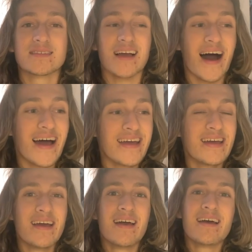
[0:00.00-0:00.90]
sky.
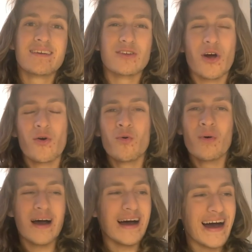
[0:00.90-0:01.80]

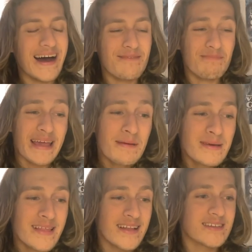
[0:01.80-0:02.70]

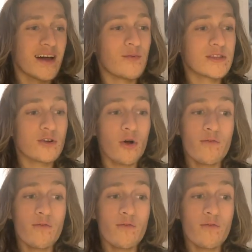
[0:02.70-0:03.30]
Maybe that's kind of what they're going